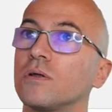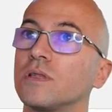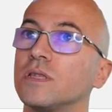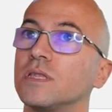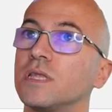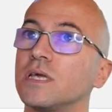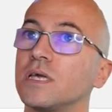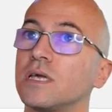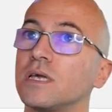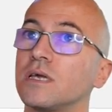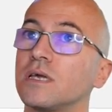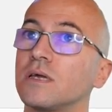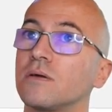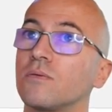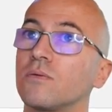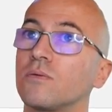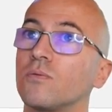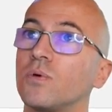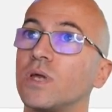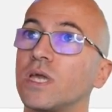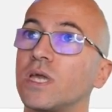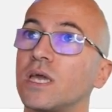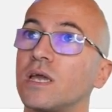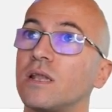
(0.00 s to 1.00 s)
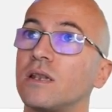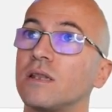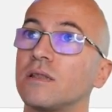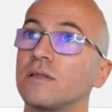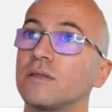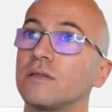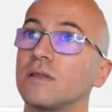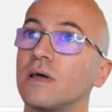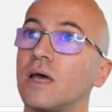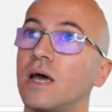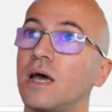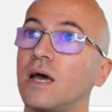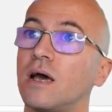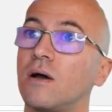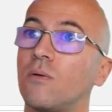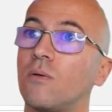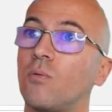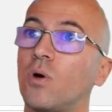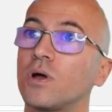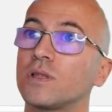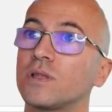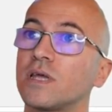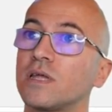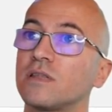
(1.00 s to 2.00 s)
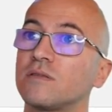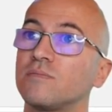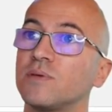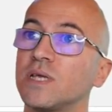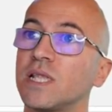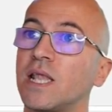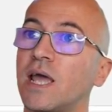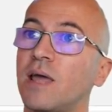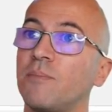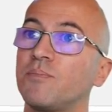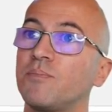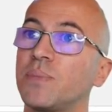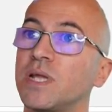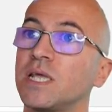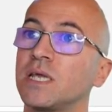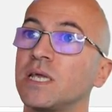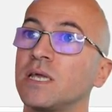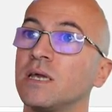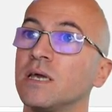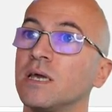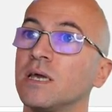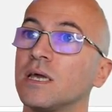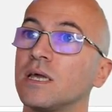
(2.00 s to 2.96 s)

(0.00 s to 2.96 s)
the we can uh, what has been happening